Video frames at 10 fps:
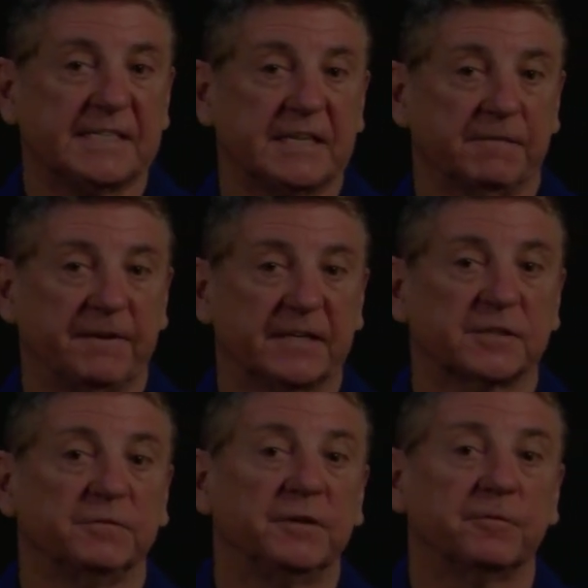the effects
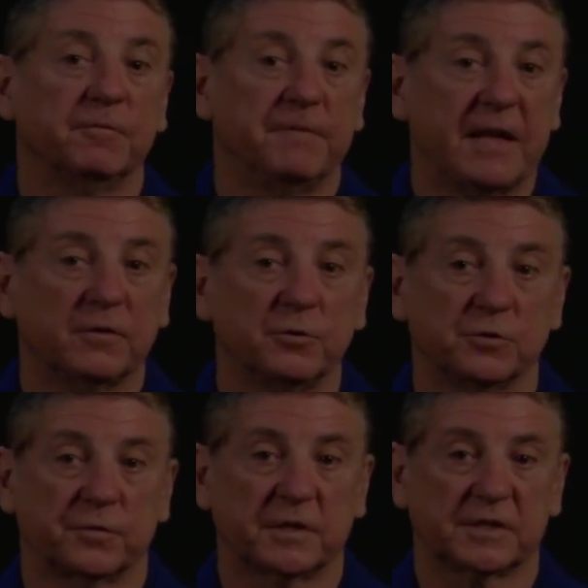of different
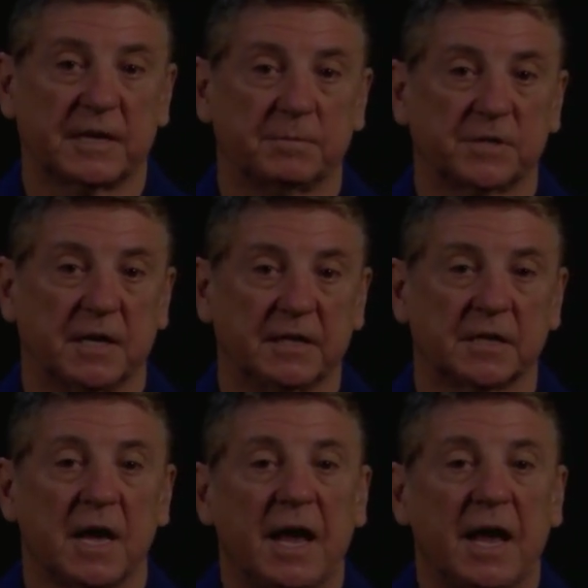values for the step size,